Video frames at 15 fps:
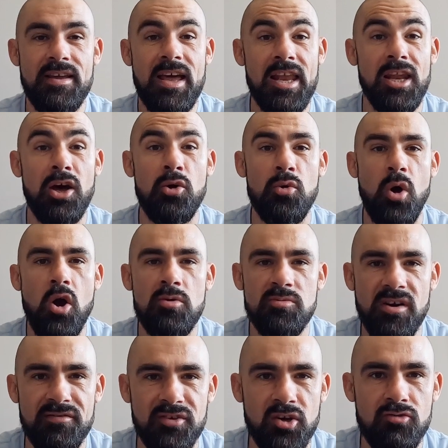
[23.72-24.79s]
Hello, hope you're
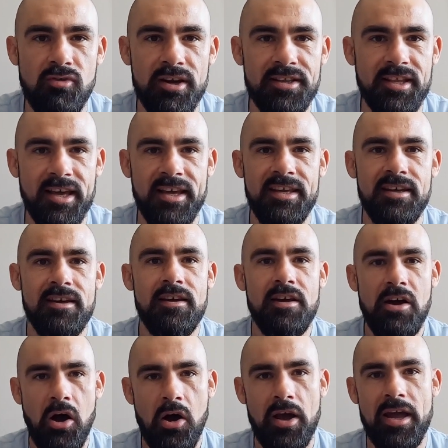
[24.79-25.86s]
having a great day.
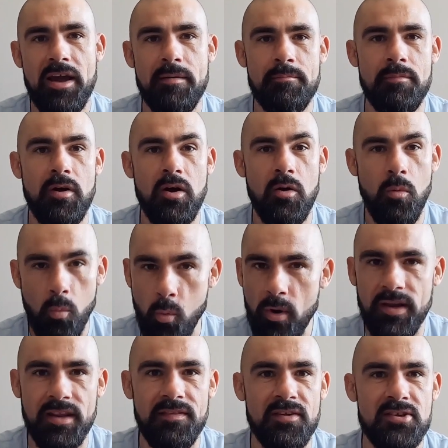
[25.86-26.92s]
I am
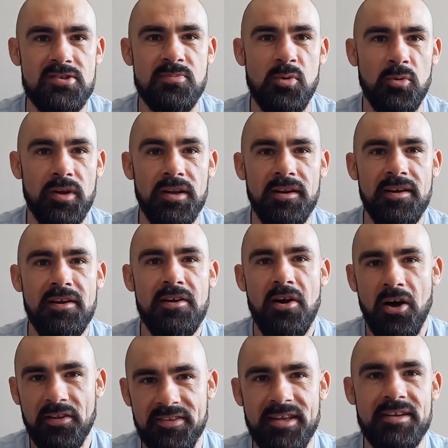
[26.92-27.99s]
winning this morning.
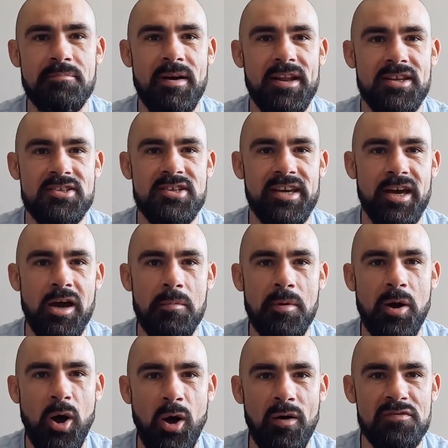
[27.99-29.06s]
I did manage to get up
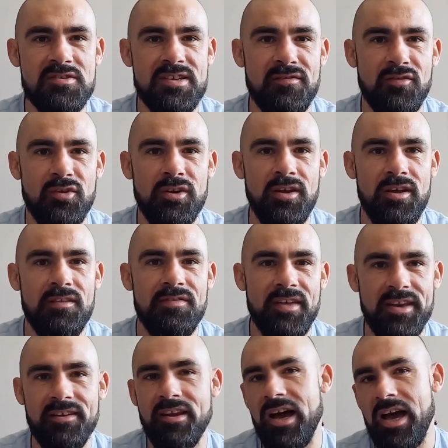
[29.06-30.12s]
at half seven,
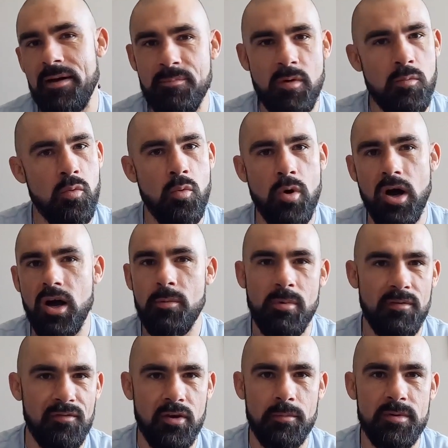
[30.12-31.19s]
then I had my water, my
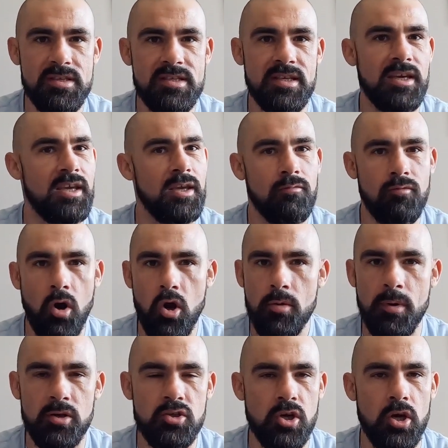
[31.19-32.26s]
vitamin C, wrote in
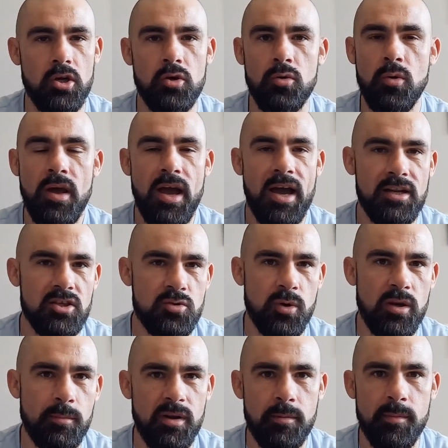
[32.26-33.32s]
my journal, had a
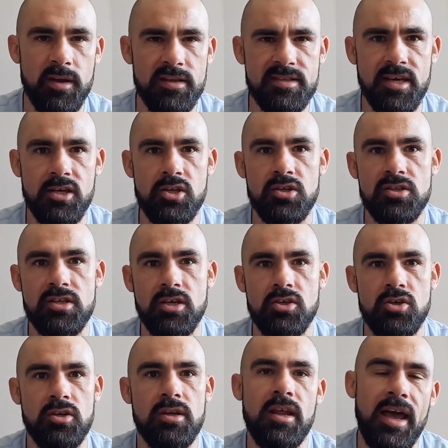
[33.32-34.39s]
twenty minute meditation
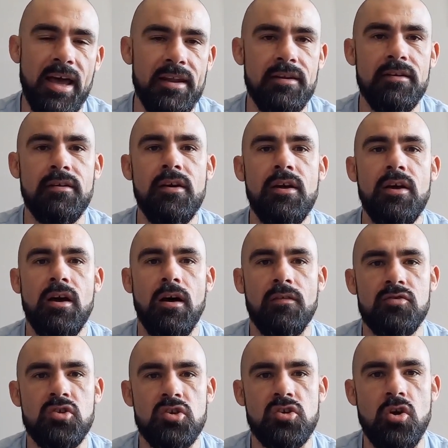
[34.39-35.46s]
session, and
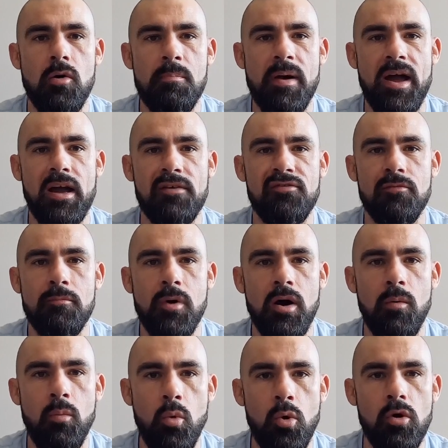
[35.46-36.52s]
I've just got back from my
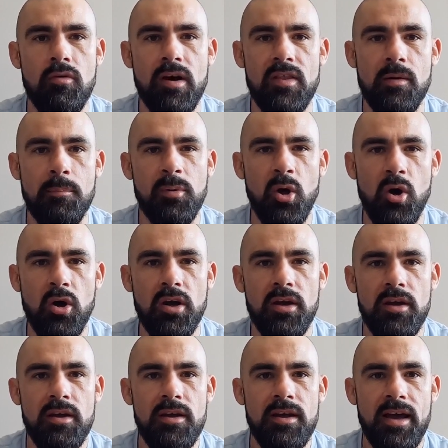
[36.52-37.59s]
walk around the block.
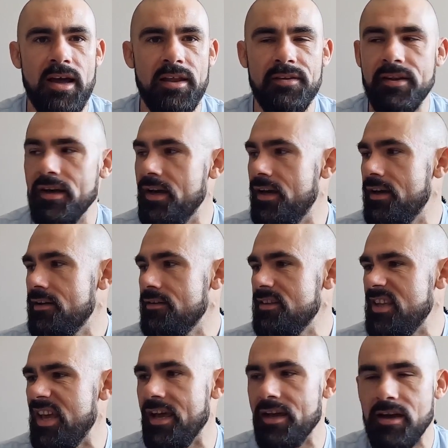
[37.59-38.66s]
And uh,
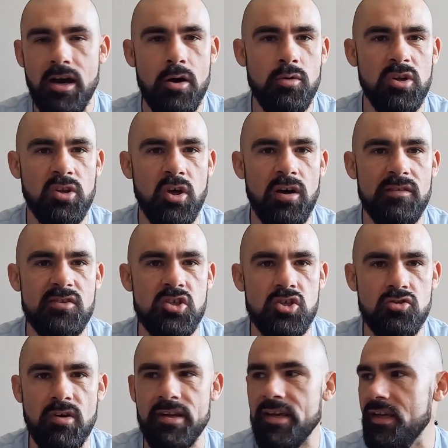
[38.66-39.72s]
yeah, I wanna dive
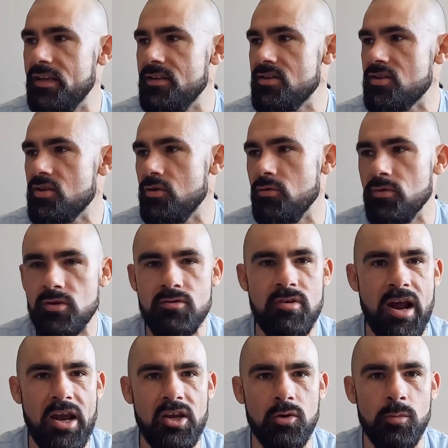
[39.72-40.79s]
straight into
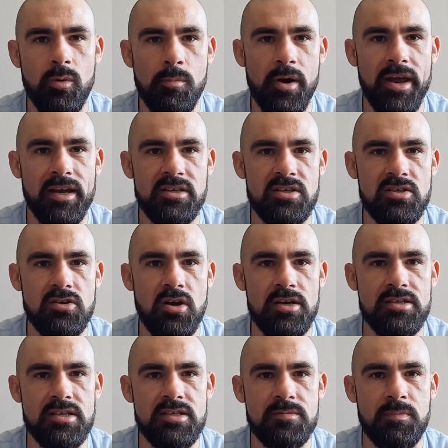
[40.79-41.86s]
cracking on with my
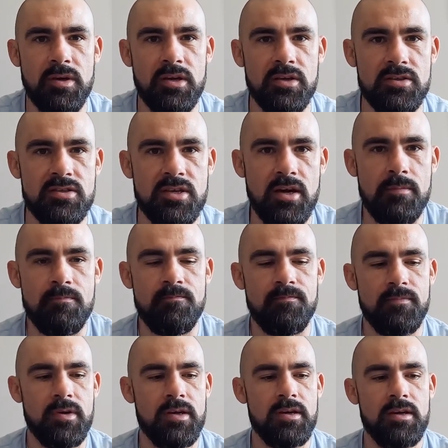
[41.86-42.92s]
exercises because um,
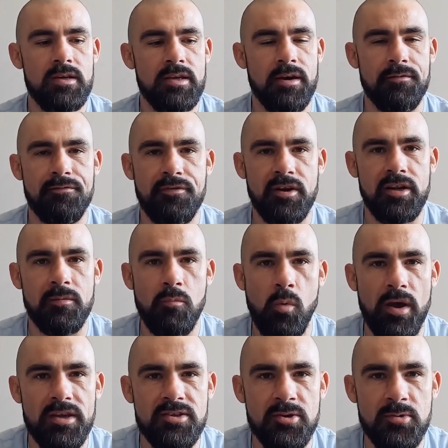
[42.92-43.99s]
yeah, I'm feeling
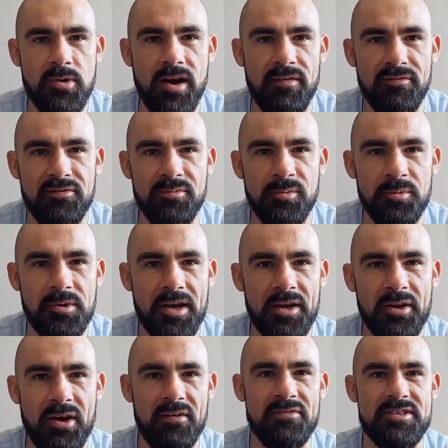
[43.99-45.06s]
way too comfortable now
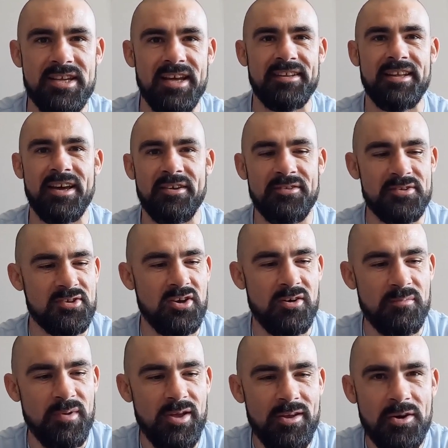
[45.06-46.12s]
that I've sat down, so
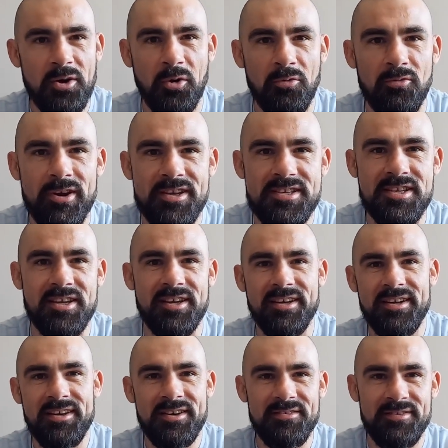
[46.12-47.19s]
I'm at risk
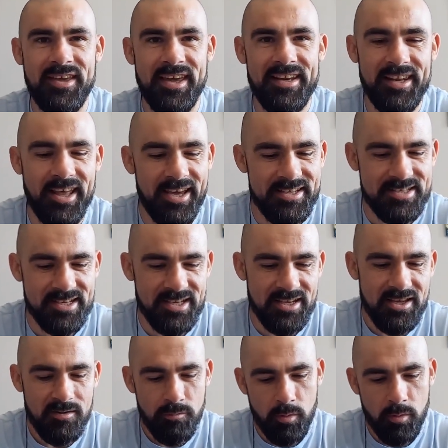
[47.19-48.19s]
of getting lazy.